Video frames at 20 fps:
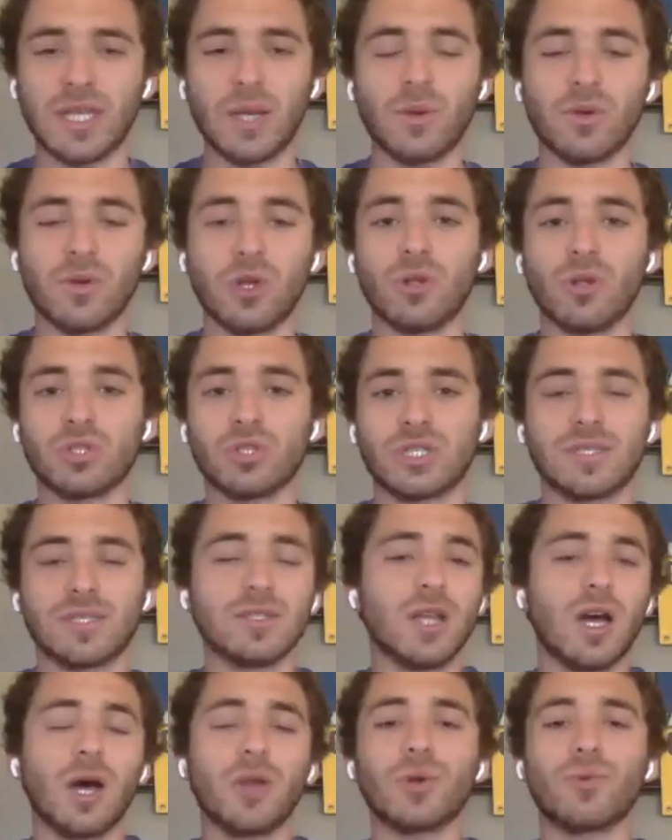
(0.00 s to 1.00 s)
They were all just
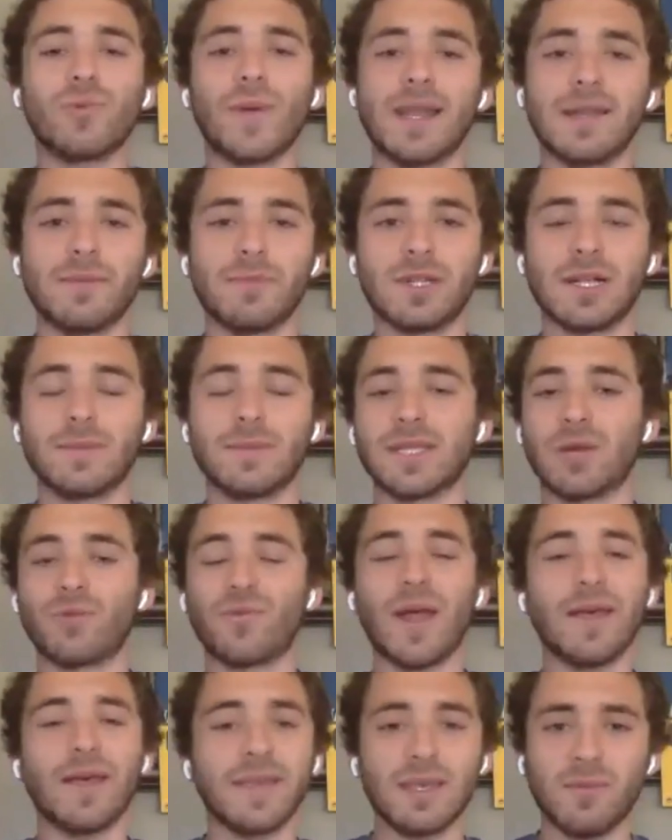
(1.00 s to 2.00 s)
in other random clubs like
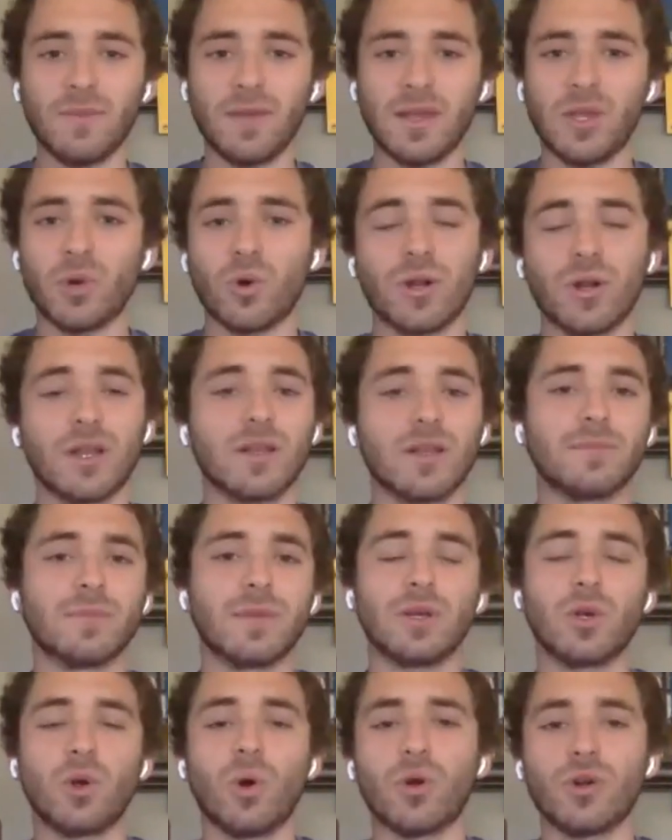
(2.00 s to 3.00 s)
rally committee or um,